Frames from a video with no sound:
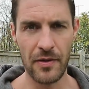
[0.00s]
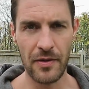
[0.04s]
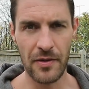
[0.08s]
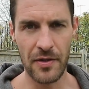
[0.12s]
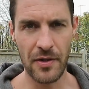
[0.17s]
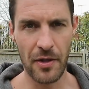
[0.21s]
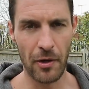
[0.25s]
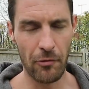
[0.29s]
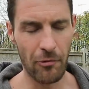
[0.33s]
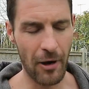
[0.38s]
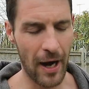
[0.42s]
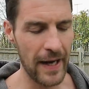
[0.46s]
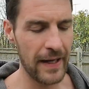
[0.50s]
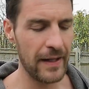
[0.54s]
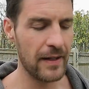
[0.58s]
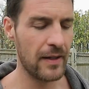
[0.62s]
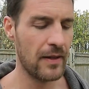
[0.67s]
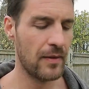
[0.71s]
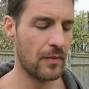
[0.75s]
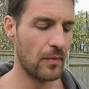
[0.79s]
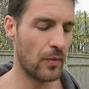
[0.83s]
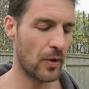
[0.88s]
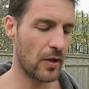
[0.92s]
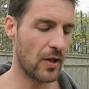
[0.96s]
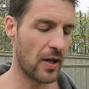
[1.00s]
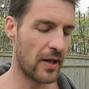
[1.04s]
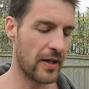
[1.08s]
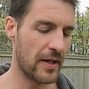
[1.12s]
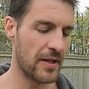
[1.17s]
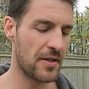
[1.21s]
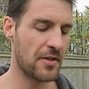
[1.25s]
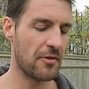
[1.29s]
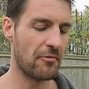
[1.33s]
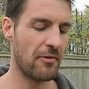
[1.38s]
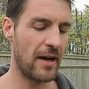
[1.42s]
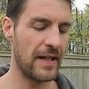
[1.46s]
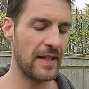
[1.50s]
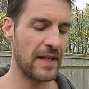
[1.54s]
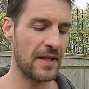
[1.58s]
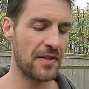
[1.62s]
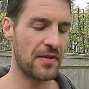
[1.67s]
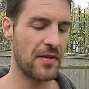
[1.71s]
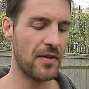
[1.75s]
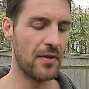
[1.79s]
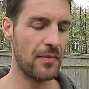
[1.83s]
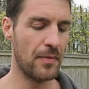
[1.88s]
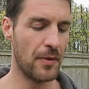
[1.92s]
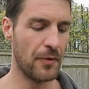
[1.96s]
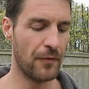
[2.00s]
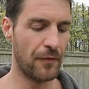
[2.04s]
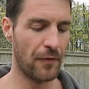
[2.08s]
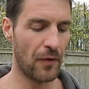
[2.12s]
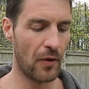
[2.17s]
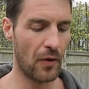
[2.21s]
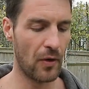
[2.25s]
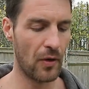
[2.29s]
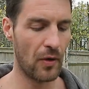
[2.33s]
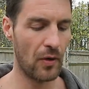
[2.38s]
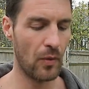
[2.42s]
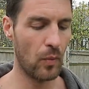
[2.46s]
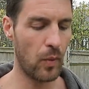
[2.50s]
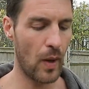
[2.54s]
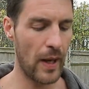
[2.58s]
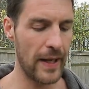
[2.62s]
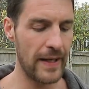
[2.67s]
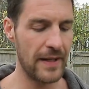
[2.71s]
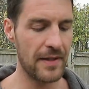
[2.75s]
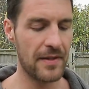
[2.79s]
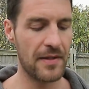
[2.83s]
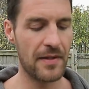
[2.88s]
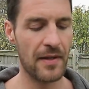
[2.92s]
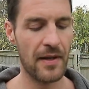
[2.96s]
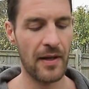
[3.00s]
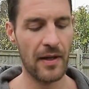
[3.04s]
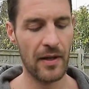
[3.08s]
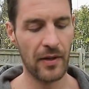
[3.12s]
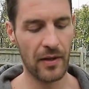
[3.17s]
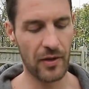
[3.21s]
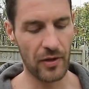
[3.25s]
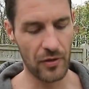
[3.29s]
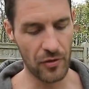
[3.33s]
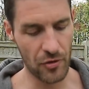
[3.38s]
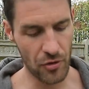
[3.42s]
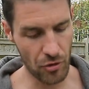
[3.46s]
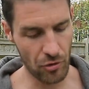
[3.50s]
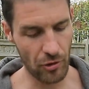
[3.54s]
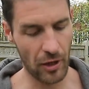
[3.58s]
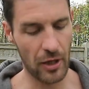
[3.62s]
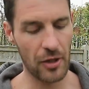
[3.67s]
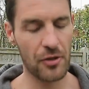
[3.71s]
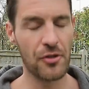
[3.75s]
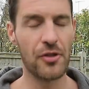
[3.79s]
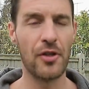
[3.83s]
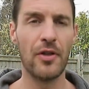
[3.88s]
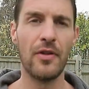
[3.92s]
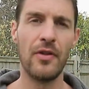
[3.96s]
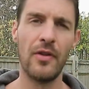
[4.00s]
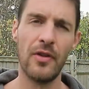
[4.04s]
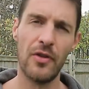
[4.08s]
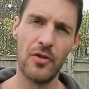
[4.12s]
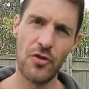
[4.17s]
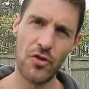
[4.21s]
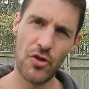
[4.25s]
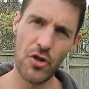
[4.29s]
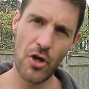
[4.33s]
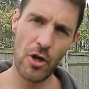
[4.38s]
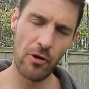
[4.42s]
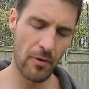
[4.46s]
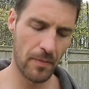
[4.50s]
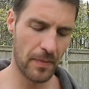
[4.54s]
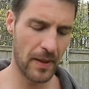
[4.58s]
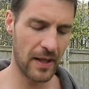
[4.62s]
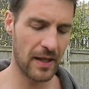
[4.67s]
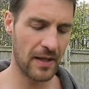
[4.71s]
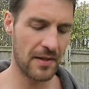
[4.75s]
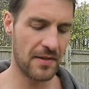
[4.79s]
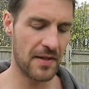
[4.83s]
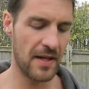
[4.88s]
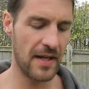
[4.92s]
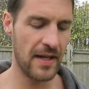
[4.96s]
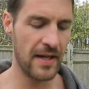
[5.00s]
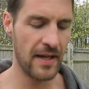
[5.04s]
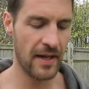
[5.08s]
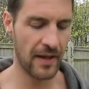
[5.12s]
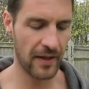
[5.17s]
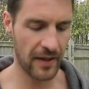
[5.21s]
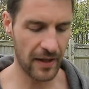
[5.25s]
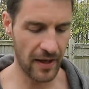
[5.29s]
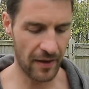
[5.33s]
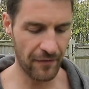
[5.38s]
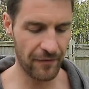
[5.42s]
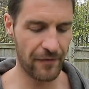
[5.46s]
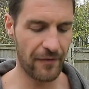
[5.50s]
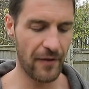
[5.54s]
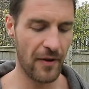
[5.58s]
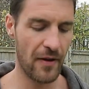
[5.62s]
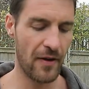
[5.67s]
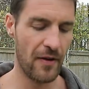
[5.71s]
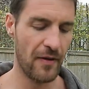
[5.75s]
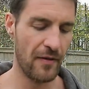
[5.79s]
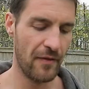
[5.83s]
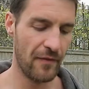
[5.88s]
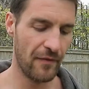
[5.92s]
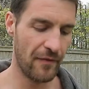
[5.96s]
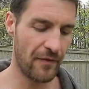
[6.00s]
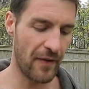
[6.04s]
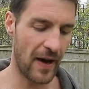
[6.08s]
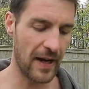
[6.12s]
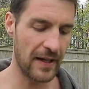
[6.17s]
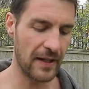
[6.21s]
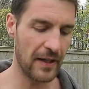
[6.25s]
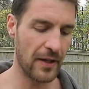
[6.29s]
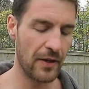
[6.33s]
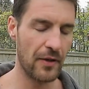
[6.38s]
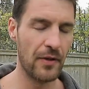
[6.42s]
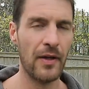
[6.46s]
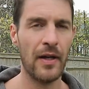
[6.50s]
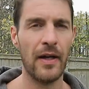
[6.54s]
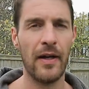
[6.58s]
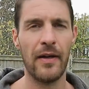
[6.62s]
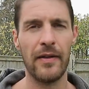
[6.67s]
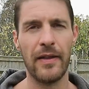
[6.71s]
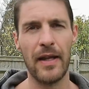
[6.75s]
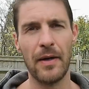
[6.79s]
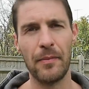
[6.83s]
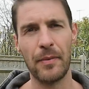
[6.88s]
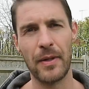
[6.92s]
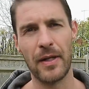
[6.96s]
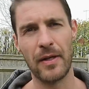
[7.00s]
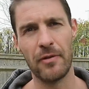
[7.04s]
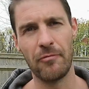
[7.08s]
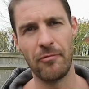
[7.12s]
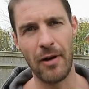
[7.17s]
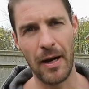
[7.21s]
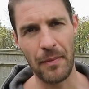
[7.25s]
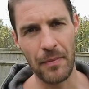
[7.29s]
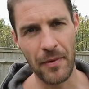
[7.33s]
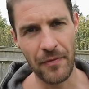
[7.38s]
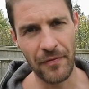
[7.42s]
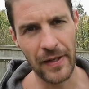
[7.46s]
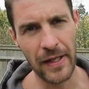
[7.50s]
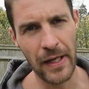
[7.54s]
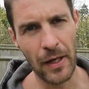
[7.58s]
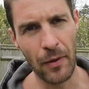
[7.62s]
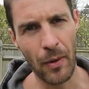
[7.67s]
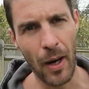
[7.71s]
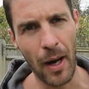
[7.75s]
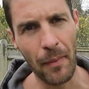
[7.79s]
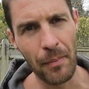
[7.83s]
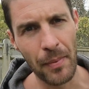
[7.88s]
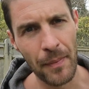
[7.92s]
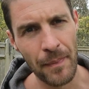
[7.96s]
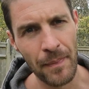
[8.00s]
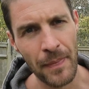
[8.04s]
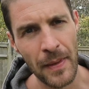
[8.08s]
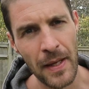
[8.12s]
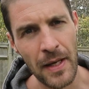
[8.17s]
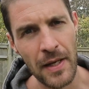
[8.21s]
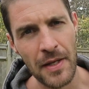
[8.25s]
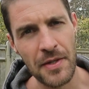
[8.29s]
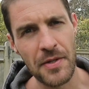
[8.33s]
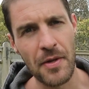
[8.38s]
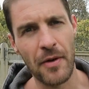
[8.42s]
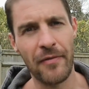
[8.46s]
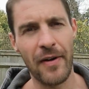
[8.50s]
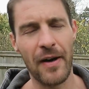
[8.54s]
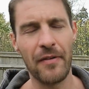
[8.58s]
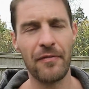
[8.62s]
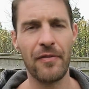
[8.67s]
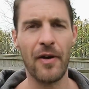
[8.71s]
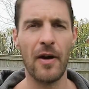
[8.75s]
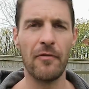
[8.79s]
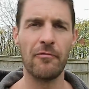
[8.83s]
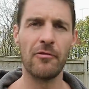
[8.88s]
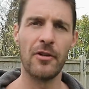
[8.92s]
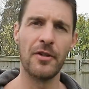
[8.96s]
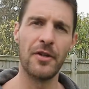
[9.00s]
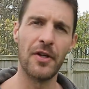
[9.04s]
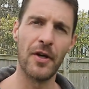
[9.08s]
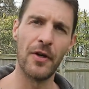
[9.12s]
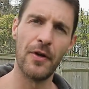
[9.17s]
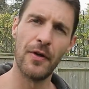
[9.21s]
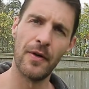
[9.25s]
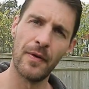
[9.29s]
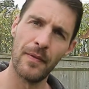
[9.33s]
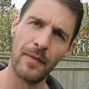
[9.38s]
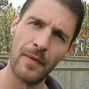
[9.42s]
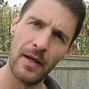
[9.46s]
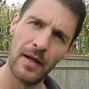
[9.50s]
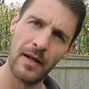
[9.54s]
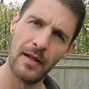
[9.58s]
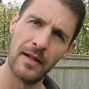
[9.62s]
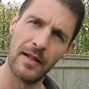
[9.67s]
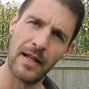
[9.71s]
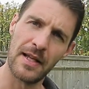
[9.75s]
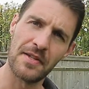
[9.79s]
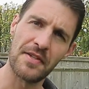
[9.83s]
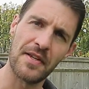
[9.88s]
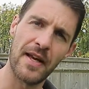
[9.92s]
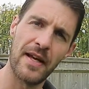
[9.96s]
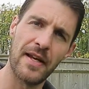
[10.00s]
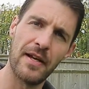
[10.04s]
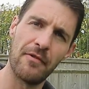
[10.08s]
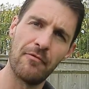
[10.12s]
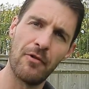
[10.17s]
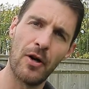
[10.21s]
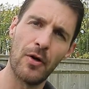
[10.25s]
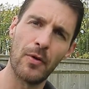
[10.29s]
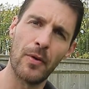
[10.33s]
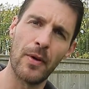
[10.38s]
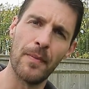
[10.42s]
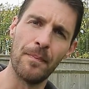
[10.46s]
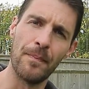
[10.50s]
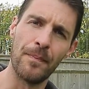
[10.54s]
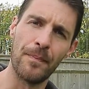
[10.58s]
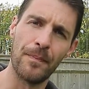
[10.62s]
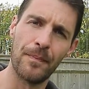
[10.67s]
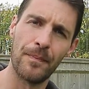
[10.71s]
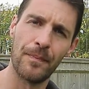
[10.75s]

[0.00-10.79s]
terrain, what kind of terrain they're suitable for, weight, construction, durability, comfort, value, and then we're going to wrap the video up. So without further ado, let's get it rolling.